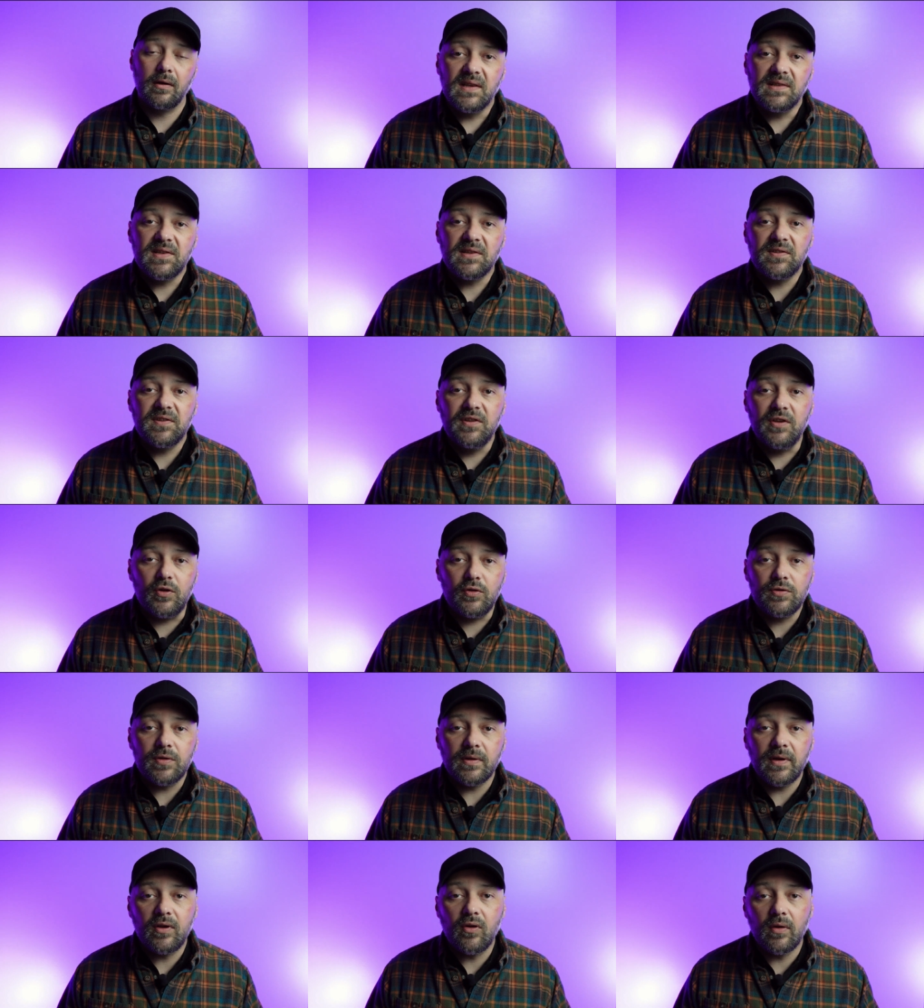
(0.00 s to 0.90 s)
This is
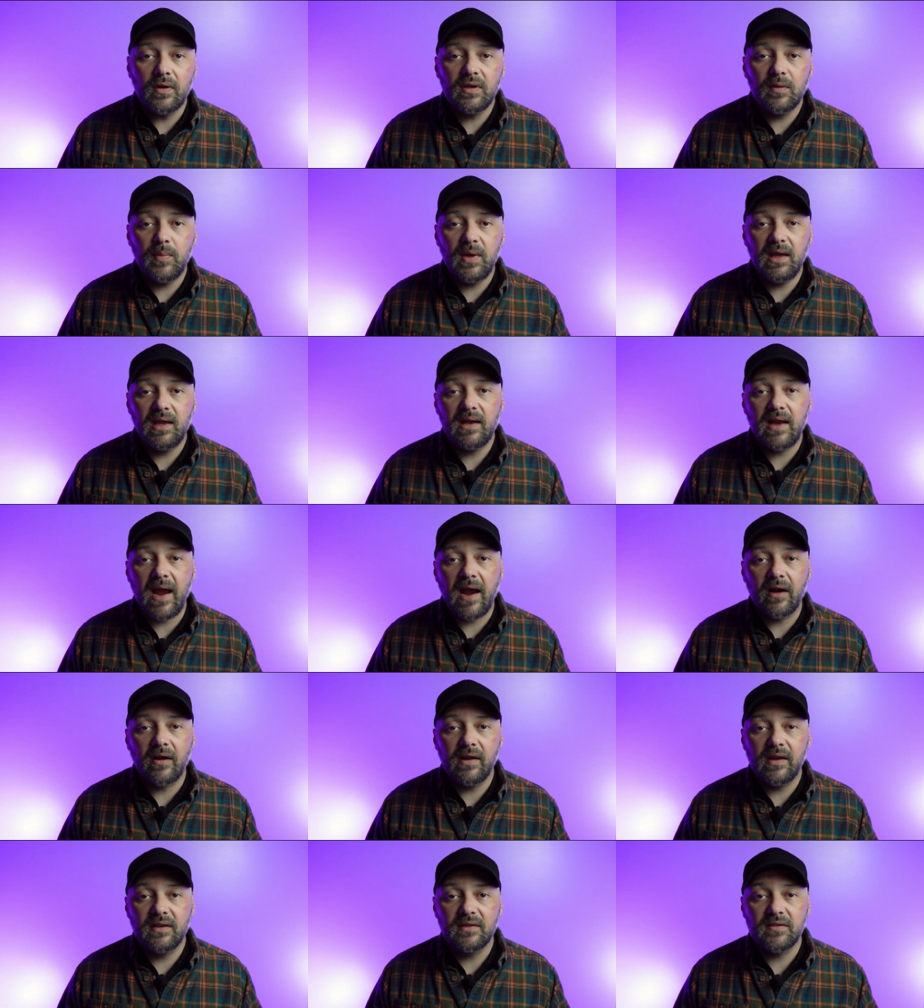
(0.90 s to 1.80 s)
usually going to be in
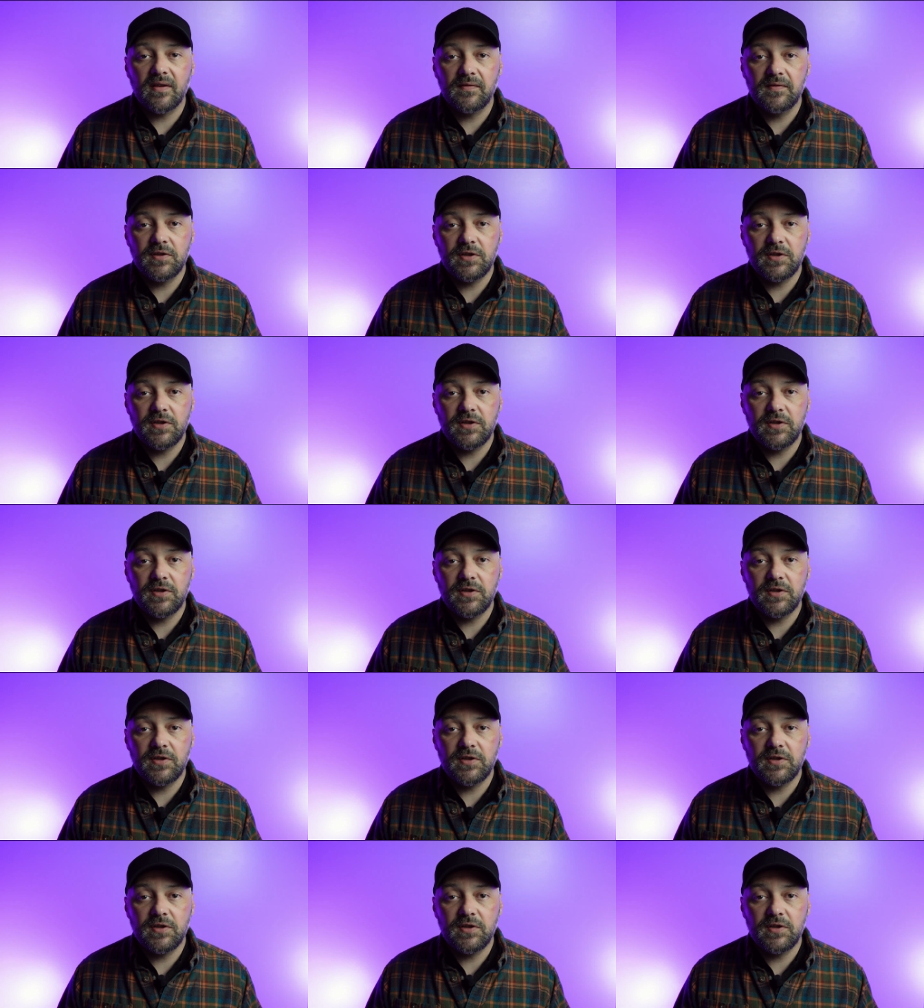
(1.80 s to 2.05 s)
areas of